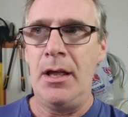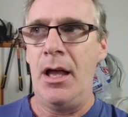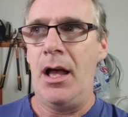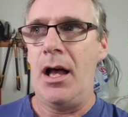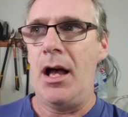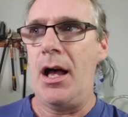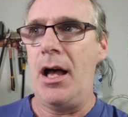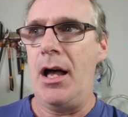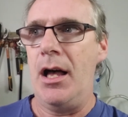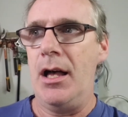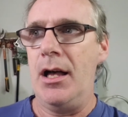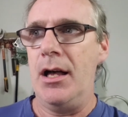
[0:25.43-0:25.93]

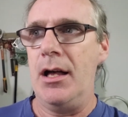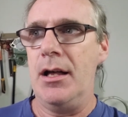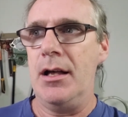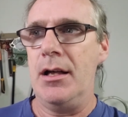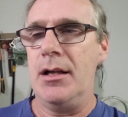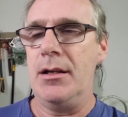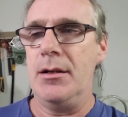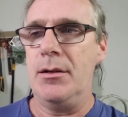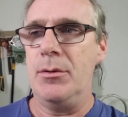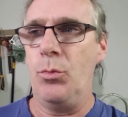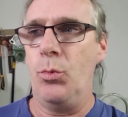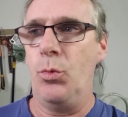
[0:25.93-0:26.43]

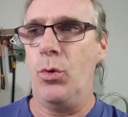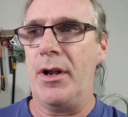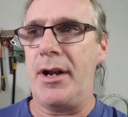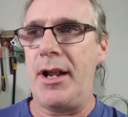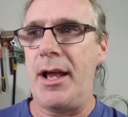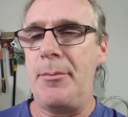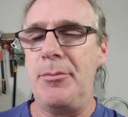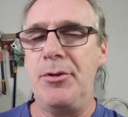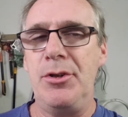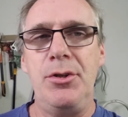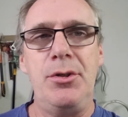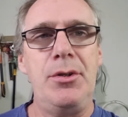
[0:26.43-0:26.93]
What
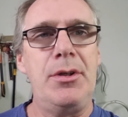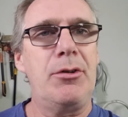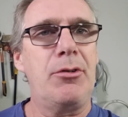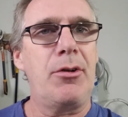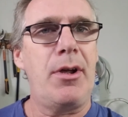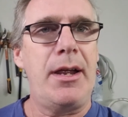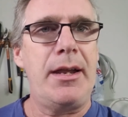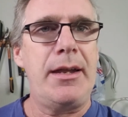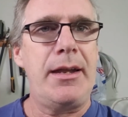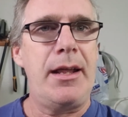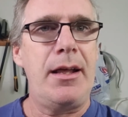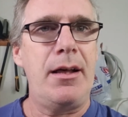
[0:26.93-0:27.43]
I'm doing
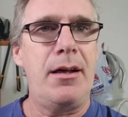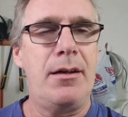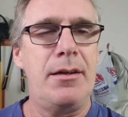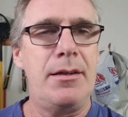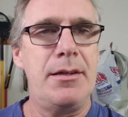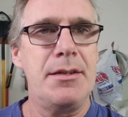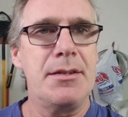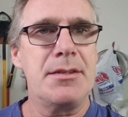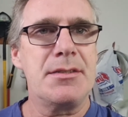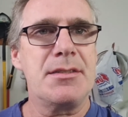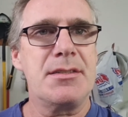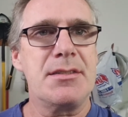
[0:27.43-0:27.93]
right now
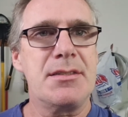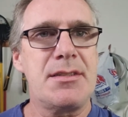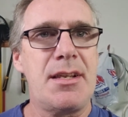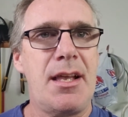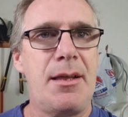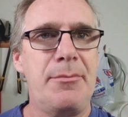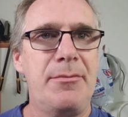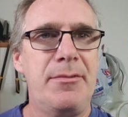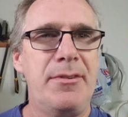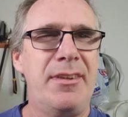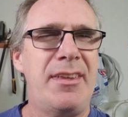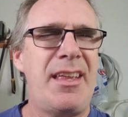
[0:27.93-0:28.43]
is
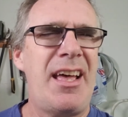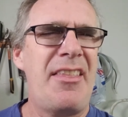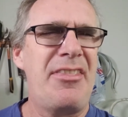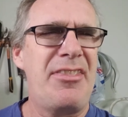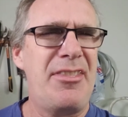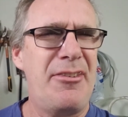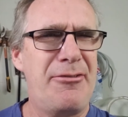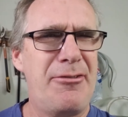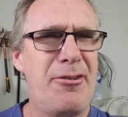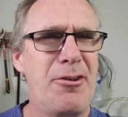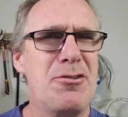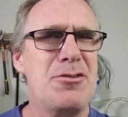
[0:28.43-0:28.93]
I've got
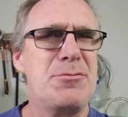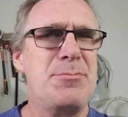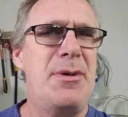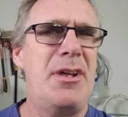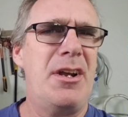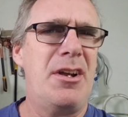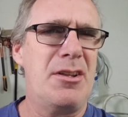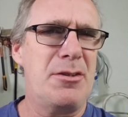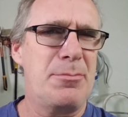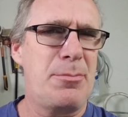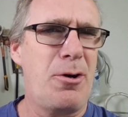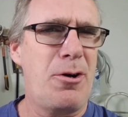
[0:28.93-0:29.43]
the first bit
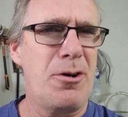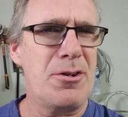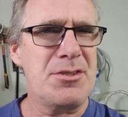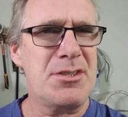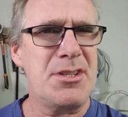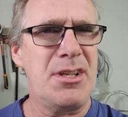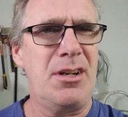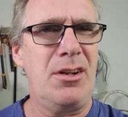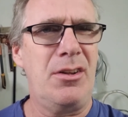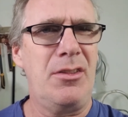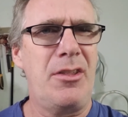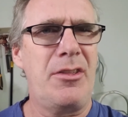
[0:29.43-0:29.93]
of the parts
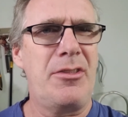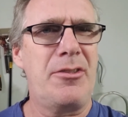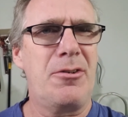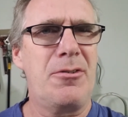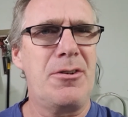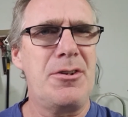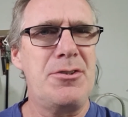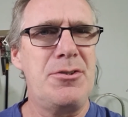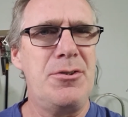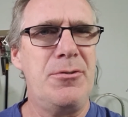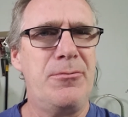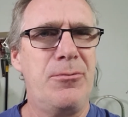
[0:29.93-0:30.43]
in on the
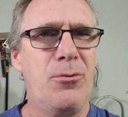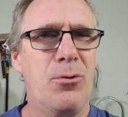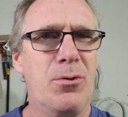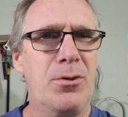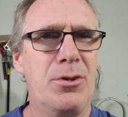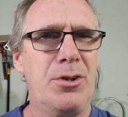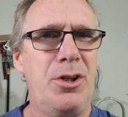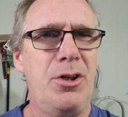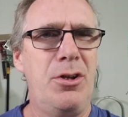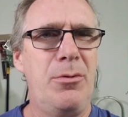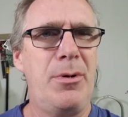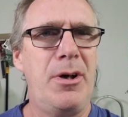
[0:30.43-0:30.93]
32
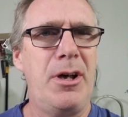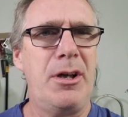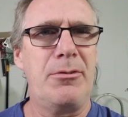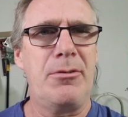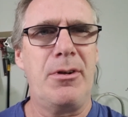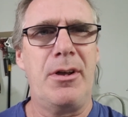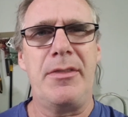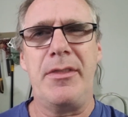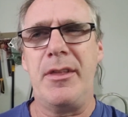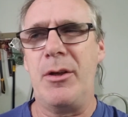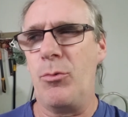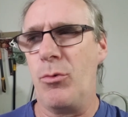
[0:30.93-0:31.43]
Ford Coupe hot
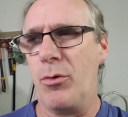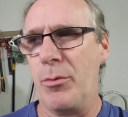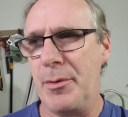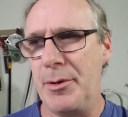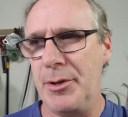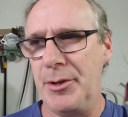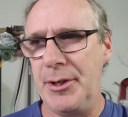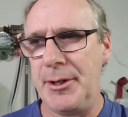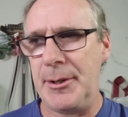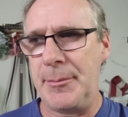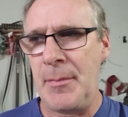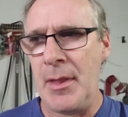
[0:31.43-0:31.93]
rod that we're
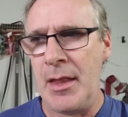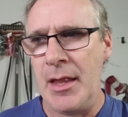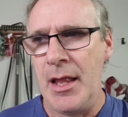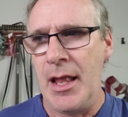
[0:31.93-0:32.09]
building,